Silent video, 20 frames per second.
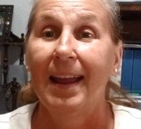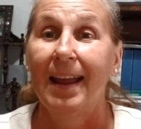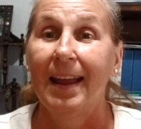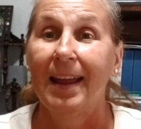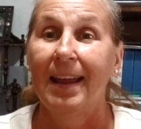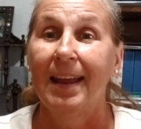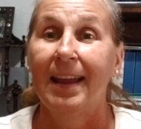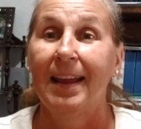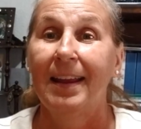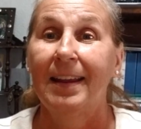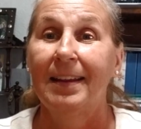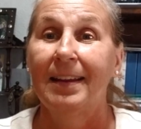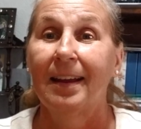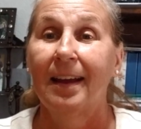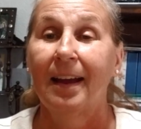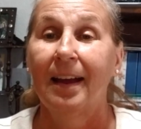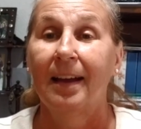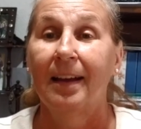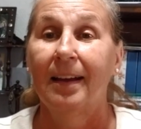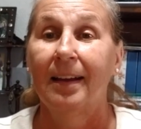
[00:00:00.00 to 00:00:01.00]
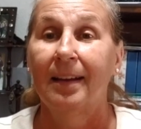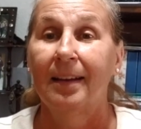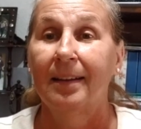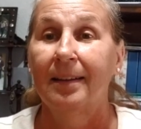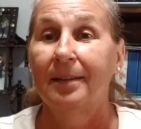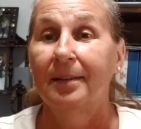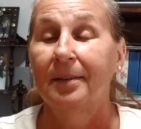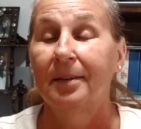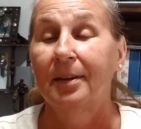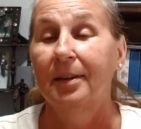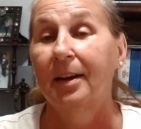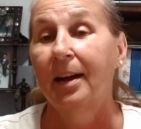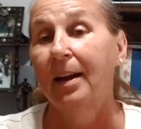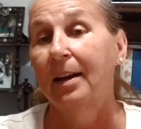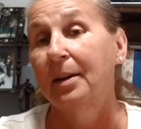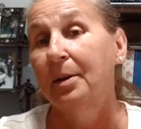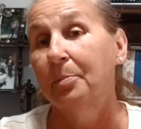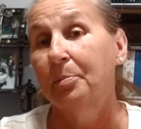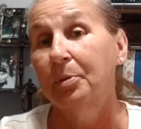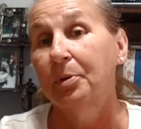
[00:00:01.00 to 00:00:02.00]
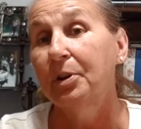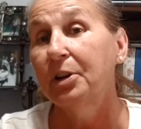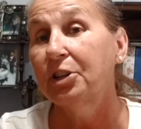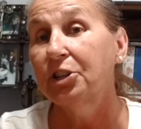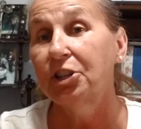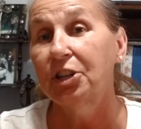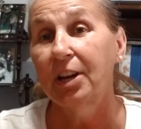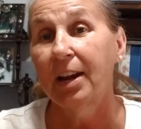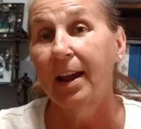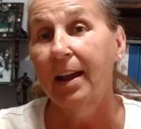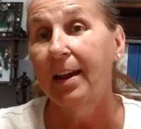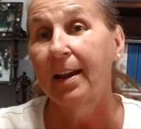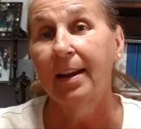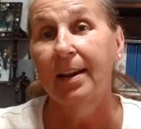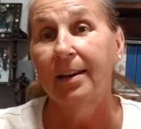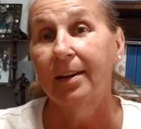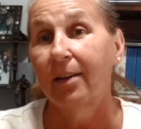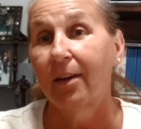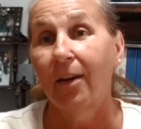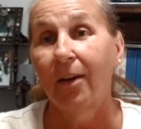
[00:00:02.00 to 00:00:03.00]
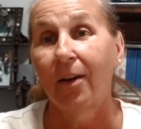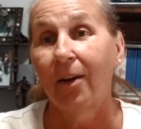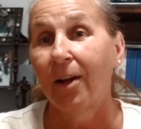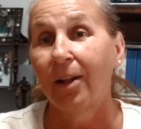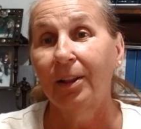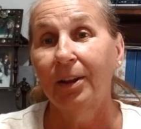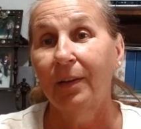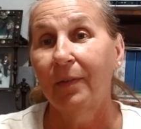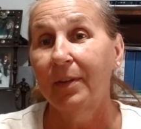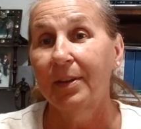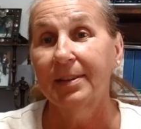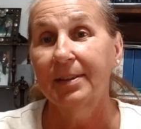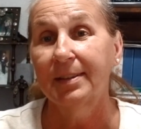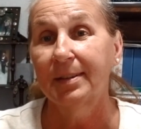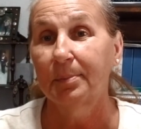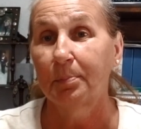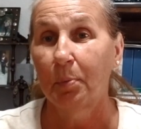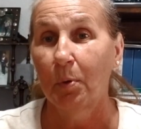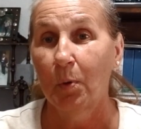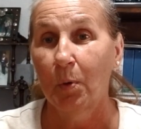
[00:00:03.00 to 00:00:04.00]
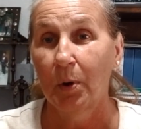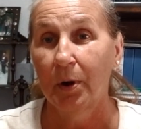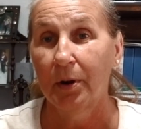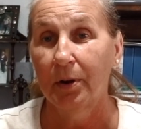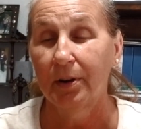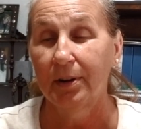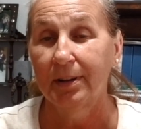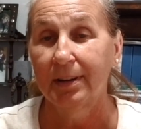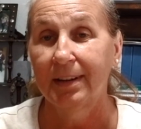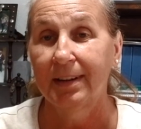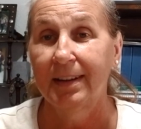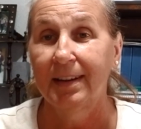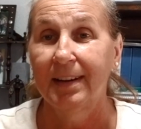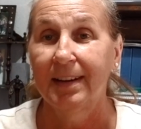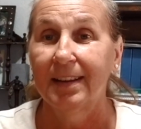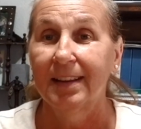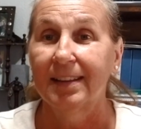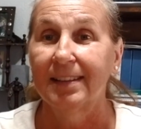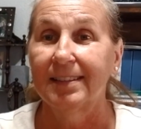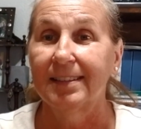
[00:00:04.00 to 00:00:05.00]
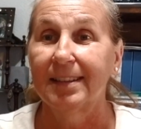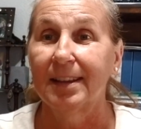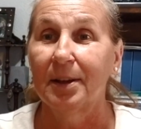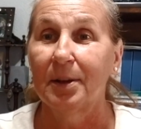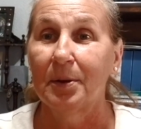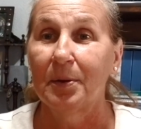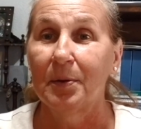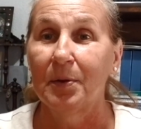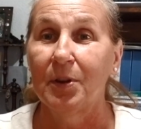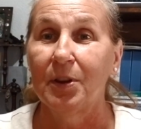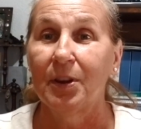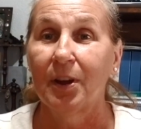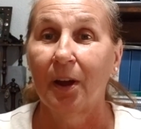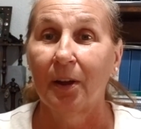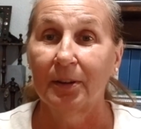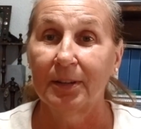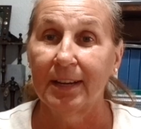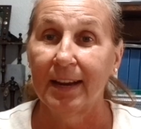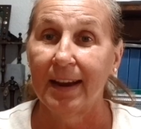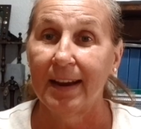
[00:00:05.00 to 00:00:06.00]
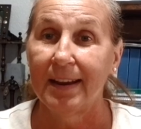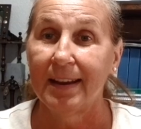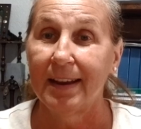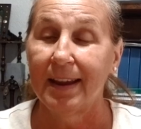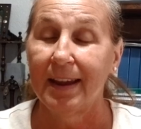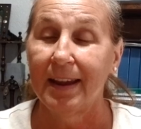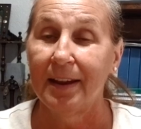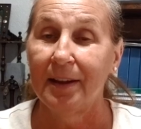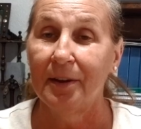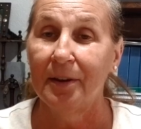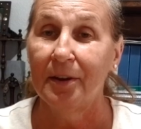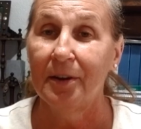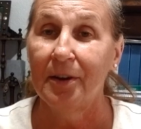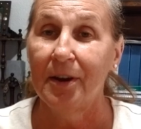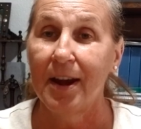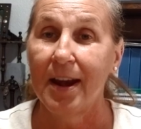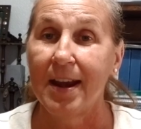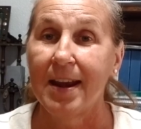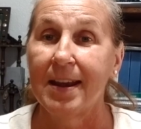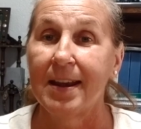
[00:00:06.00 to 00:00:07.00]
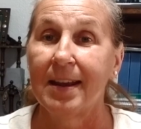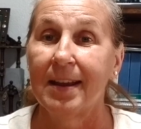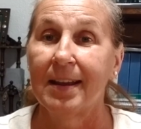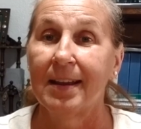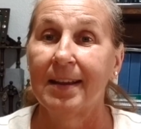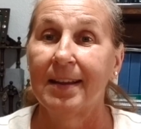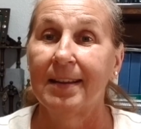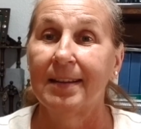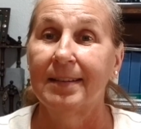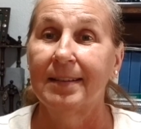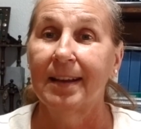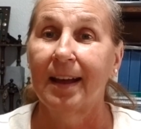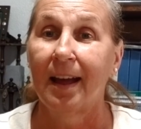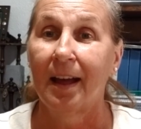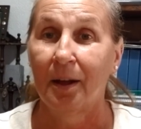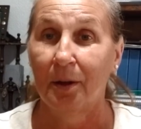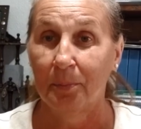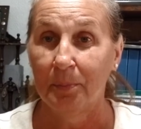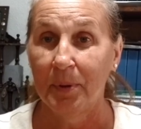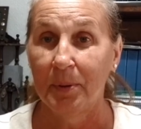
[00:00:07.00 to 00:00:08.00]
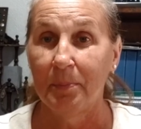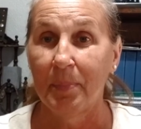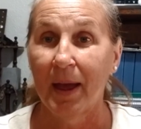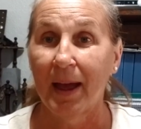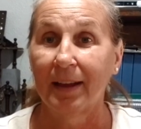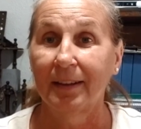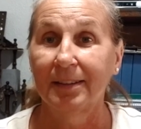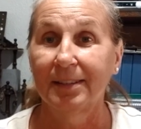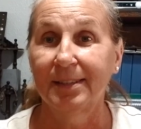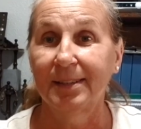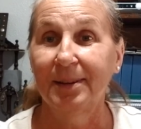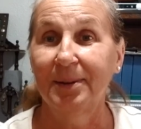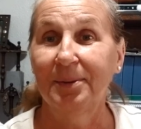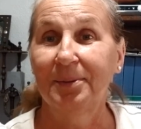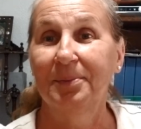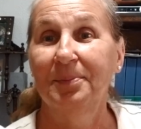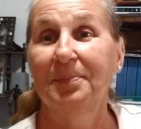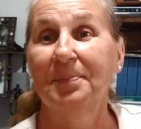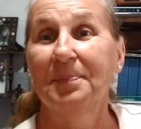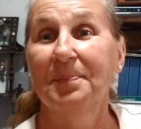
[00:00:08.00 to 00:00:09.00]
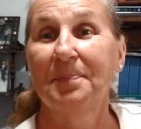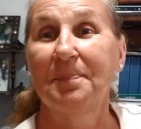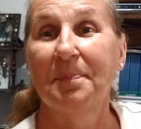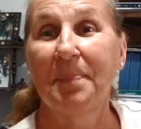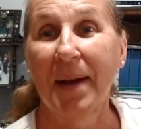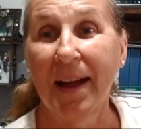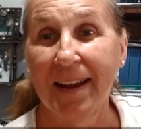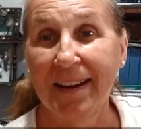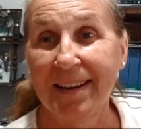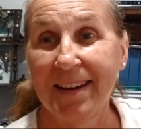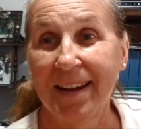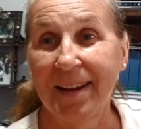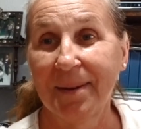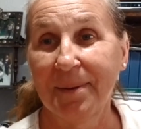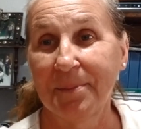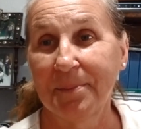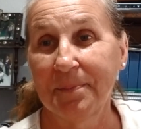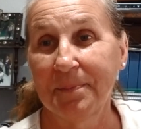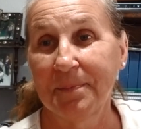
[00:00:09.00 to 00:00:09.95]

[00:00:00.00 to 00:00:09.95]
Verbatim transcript: And I, uh, I appreciate all of the support. So y'all take care and I'll be back soon. Bye now.